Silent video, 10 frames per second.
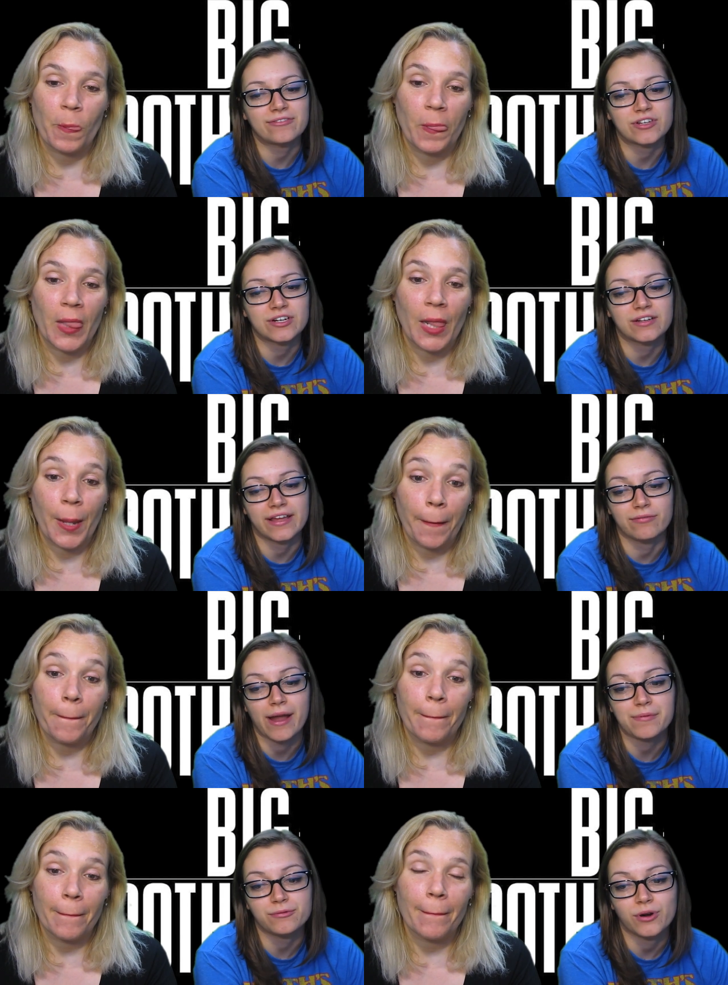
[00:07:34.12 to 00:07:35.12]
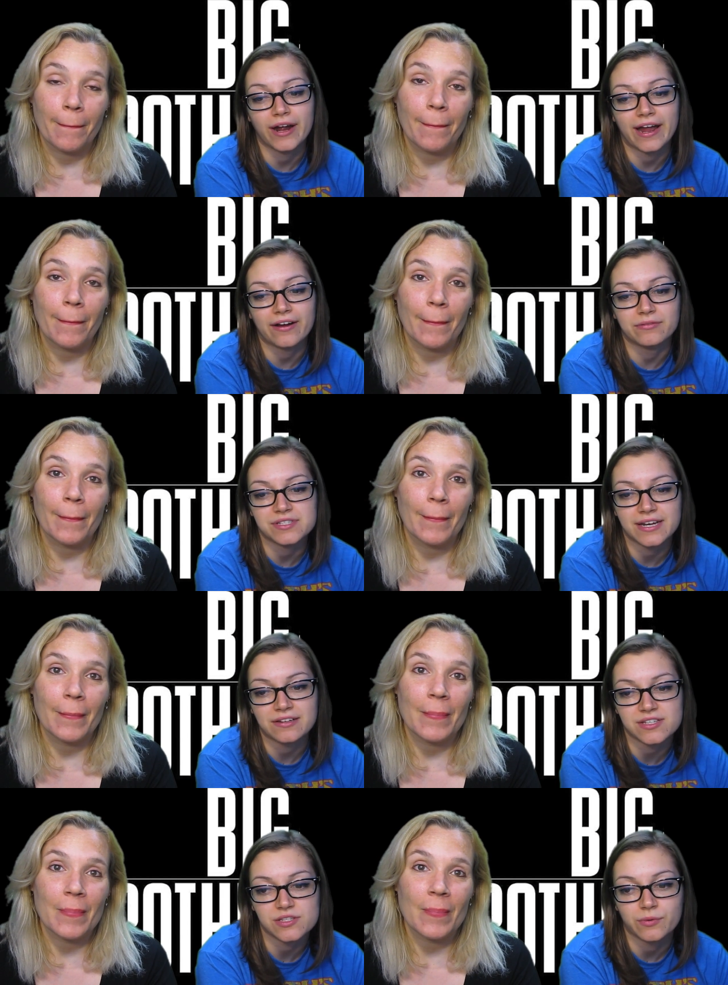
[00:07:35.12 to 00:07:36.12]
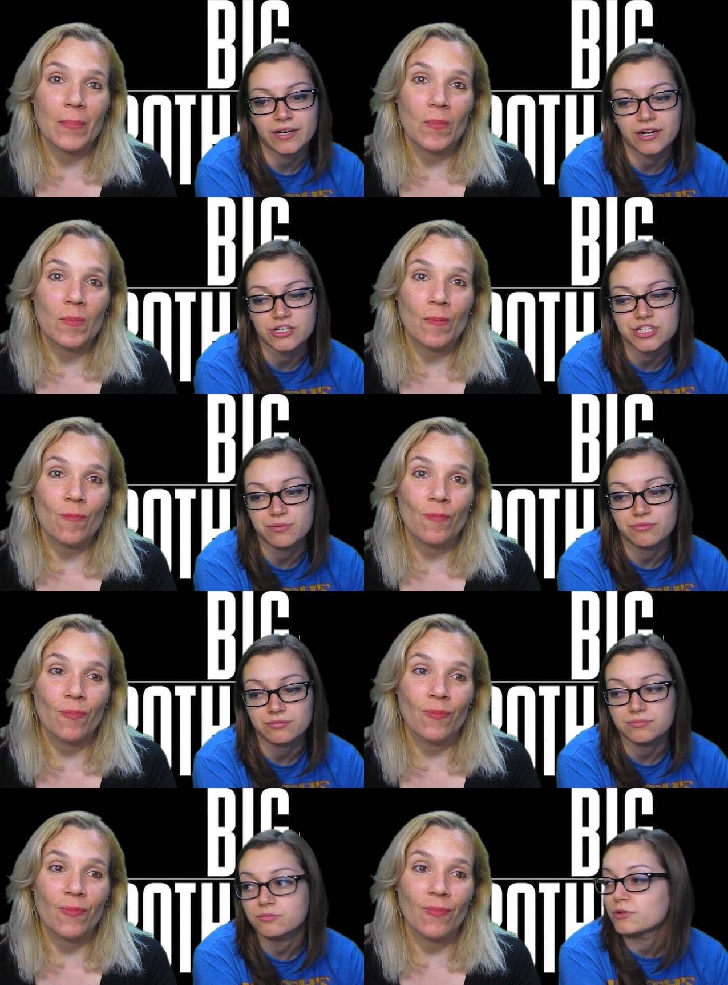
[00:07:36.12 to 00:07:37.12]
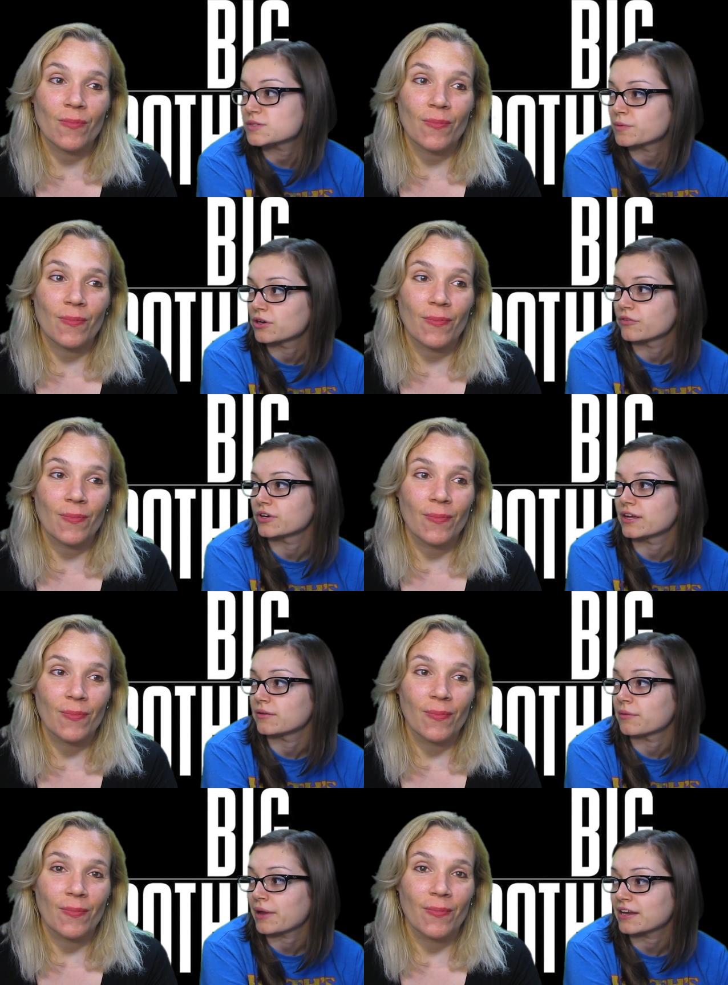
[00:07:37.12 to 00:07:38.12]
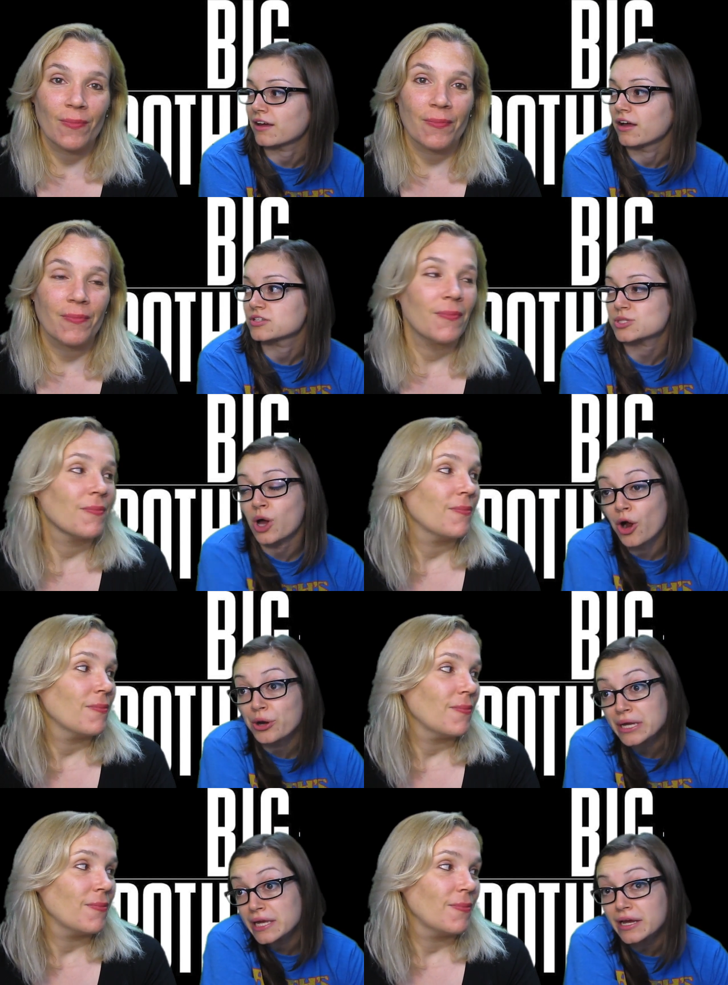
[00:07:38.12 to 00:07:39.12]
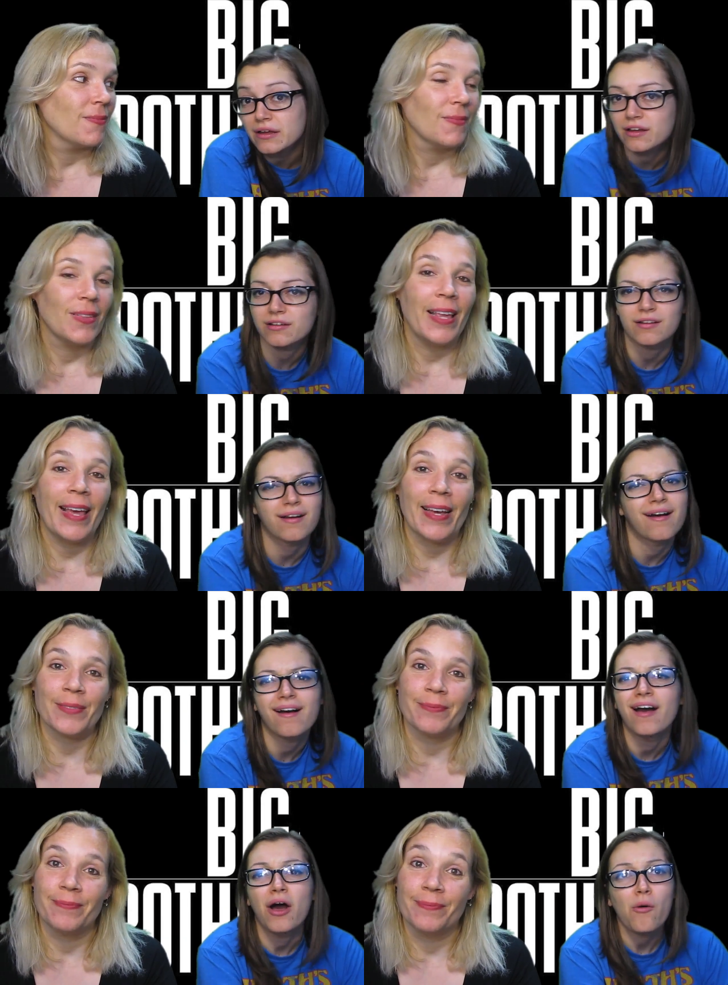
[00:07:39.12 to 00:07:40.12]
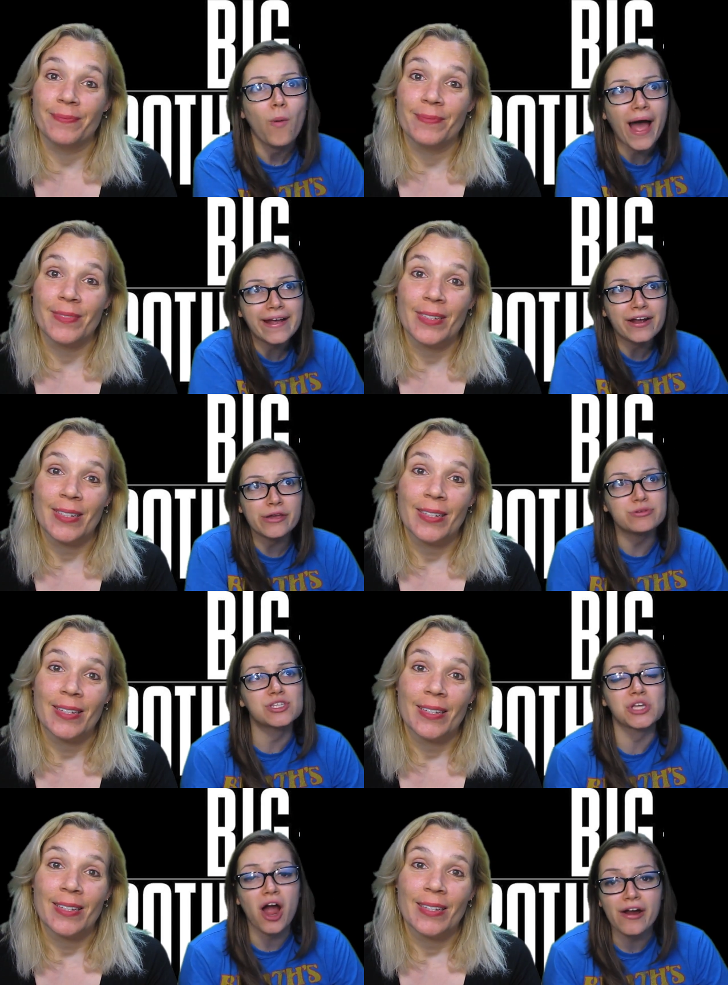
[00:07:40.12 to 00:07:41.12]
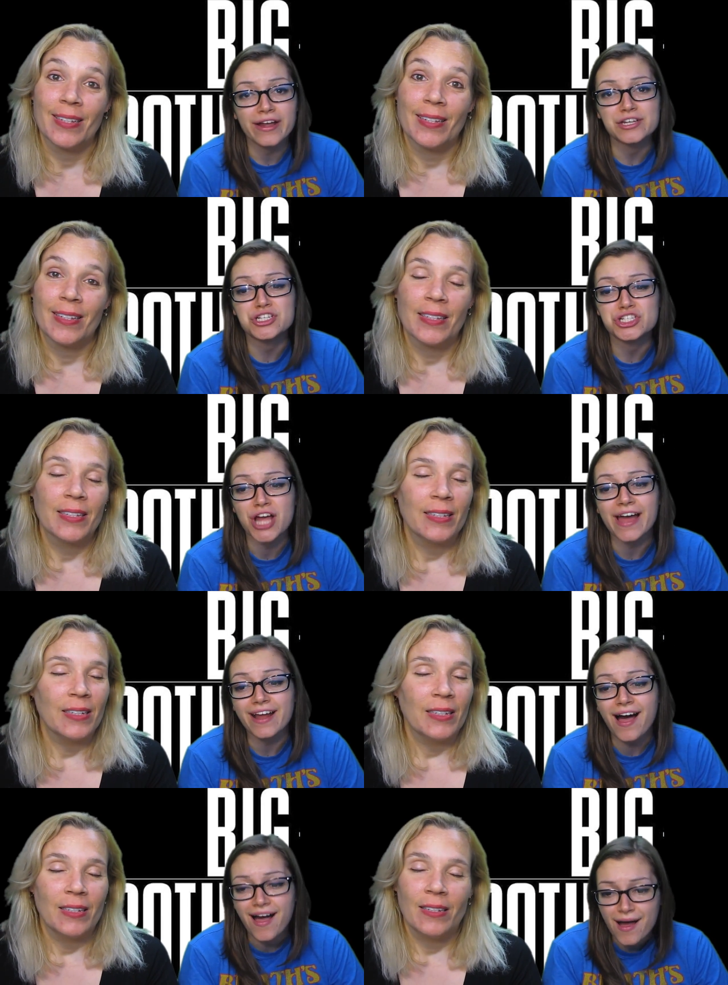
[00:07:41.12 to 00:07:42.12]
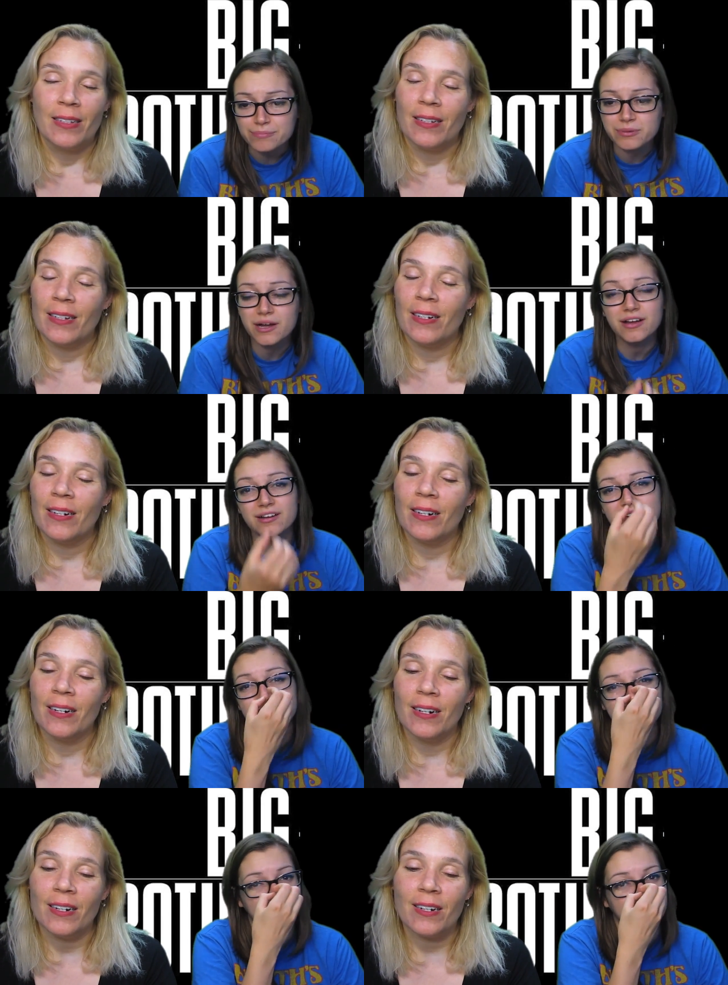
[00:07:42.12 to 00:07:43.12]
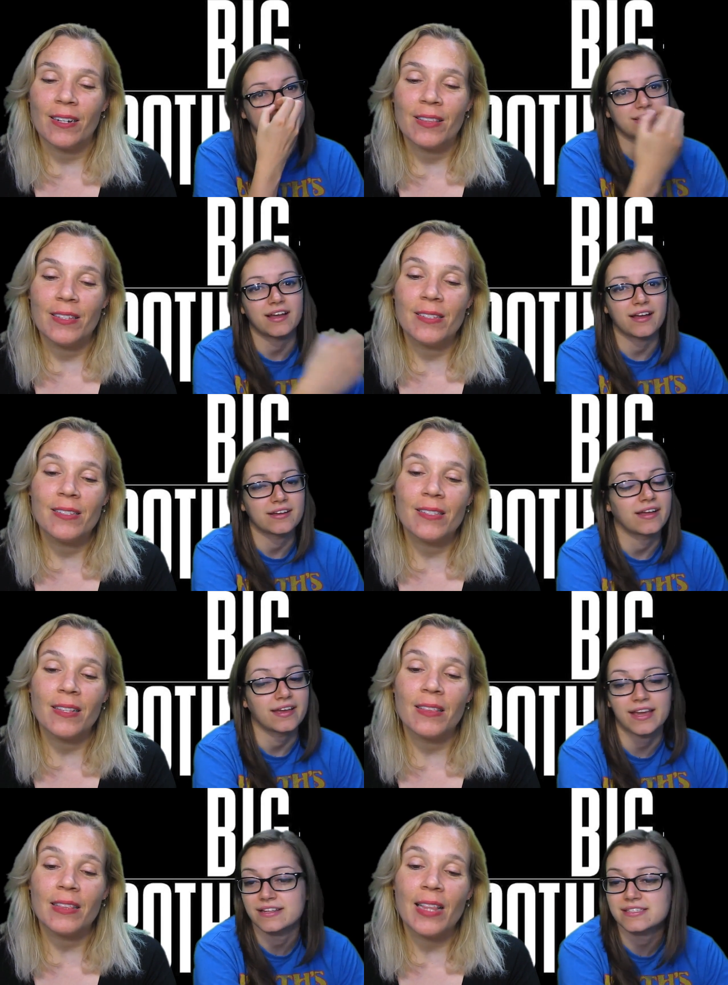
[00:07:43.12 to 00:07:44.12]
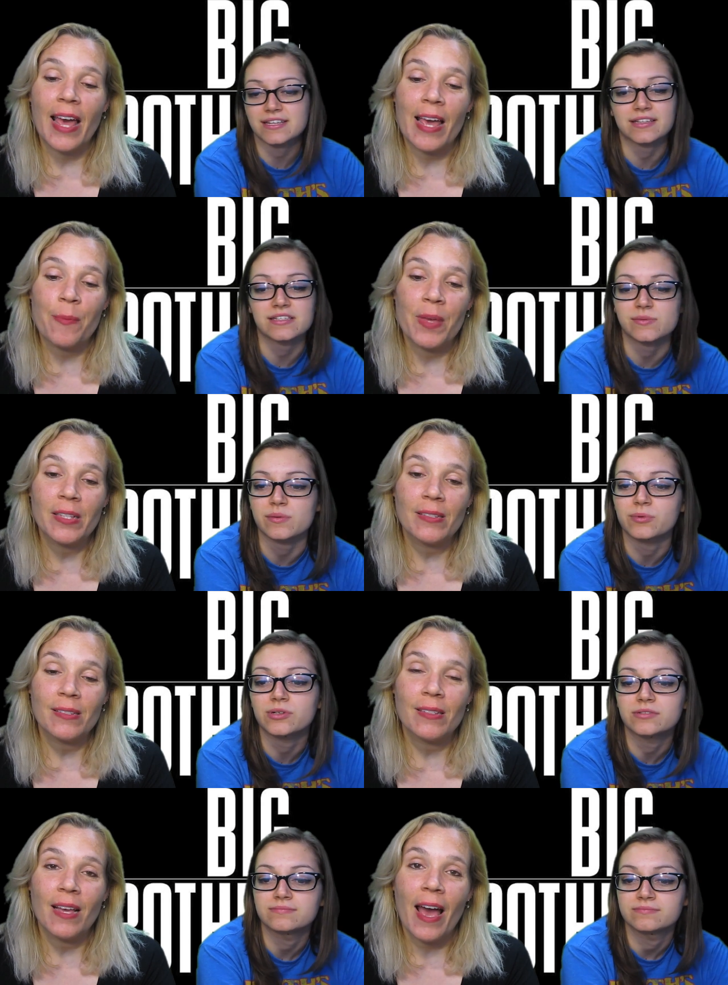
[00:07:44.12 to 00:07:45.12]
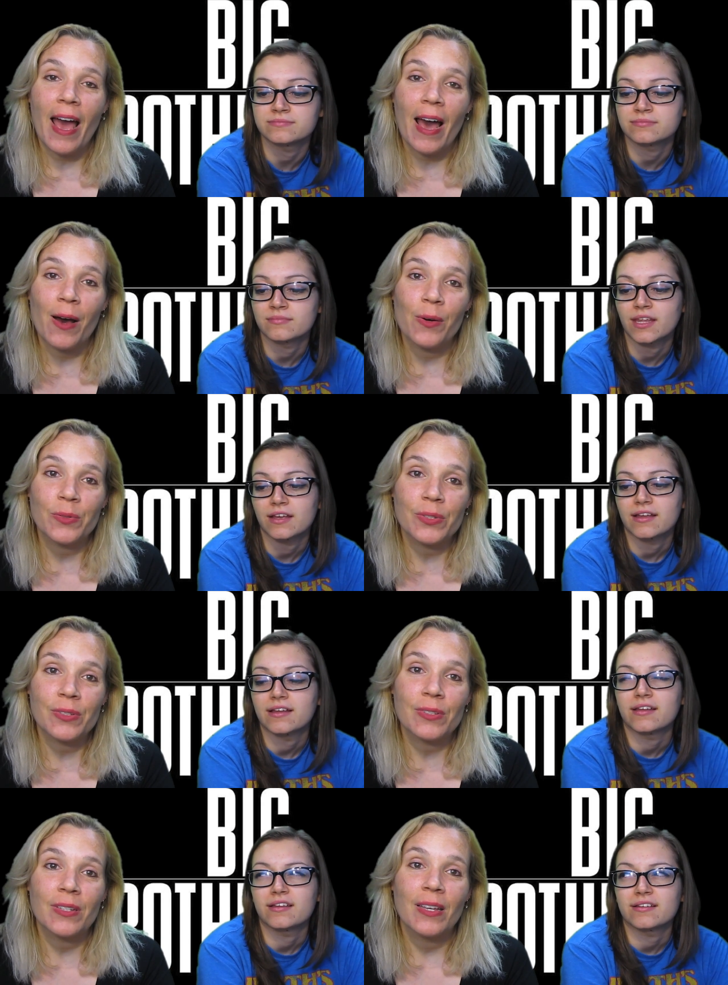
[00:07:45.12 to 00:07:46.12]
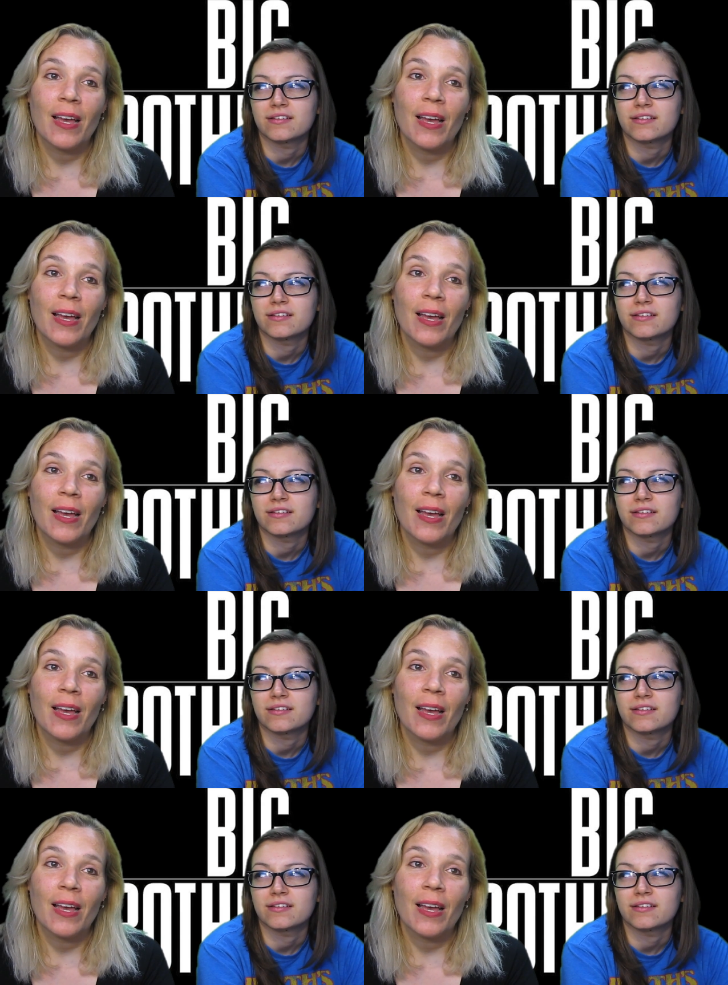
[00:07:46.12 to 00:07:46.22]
Speaker 1: after, like, right before Aaryn was announced as the winner, she whispered over to Amanda, sorry. Yeah. Why are you sorry? Shut up. Oh, this is the lamest house